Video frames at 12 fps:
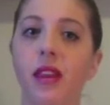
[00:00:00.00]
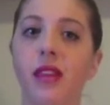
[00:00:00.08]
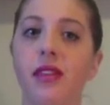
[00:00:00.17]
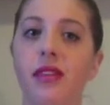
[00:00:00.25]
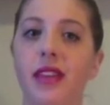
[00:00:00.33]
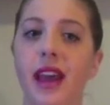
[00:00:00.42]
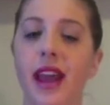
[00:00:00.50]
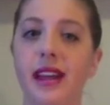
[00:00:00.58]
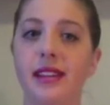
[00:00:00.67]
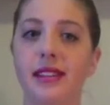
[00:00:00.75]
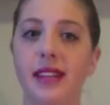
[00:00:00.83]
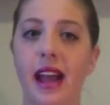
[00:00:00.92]

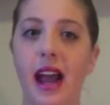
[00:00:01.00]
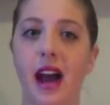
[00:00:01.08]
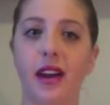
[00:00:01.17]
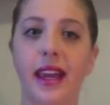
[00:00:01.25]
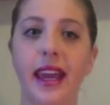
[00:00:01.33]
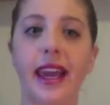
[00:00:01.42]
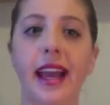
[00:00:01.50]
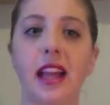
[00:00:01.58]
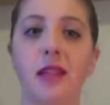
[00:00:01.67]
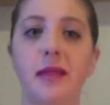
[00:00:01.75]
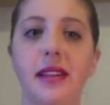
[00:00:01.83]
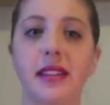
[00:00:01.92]
There's our key
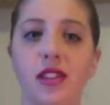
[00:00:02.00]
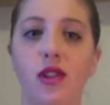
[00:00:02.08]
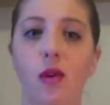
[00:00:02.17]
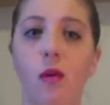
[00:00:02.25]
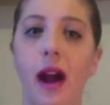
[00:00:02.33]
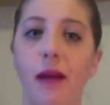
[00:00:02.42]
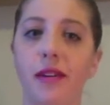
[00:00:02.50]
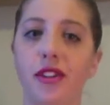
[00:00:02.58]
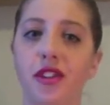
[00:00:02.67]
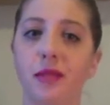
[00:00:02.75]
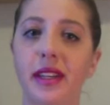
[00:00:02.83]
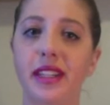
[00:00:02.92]
elements as to why we
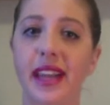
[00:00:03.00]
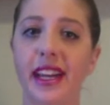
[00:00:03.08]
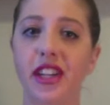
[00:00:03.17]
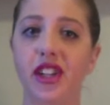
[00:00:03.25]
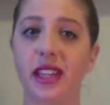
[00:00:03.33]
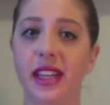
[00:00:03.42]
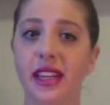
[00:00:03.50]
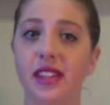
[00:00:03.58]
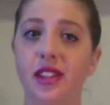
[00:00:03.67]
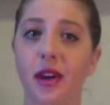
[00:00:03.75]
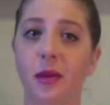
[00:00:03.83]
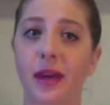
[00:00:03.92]
should be teaching this.
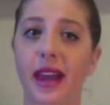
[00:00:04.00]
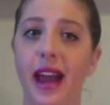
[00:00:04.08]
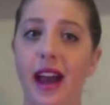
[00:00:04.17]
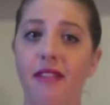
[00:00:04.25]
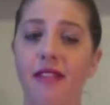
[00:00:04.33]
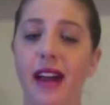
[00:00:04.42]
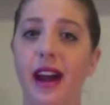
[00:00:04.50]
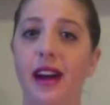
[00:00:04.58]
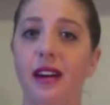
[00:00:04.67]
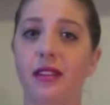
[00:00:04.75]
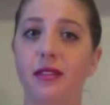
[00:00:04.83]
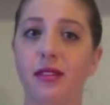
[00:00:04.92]
So we have
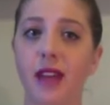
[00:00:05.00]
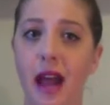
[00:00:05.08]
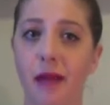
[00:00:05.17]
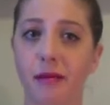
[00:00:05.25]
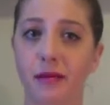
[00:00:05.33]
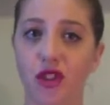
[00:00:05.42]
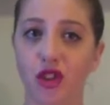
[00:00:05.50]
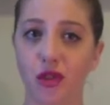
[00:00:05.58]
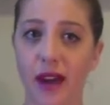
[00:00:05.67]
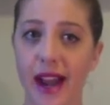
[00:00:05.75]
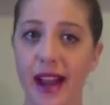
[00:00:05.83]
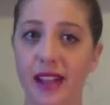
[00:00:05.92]
our
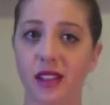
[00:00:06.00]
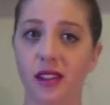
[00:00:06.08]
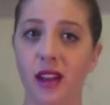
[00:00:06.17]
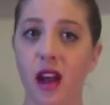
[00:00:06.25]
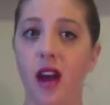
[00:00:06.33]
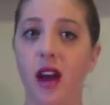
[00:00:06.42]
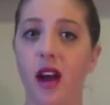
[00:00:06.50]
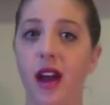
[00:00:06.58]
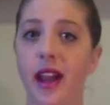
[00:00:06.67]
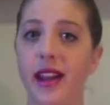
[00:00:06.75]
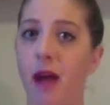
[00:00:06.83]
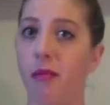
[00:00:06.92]
strands
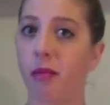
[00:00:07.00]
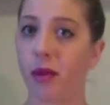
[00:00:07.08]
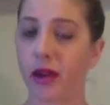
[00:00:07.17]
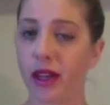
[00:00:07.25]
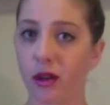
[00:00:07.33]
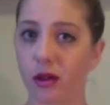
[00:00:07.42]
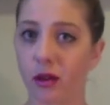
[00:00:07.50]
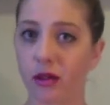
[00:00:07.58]
and our body core,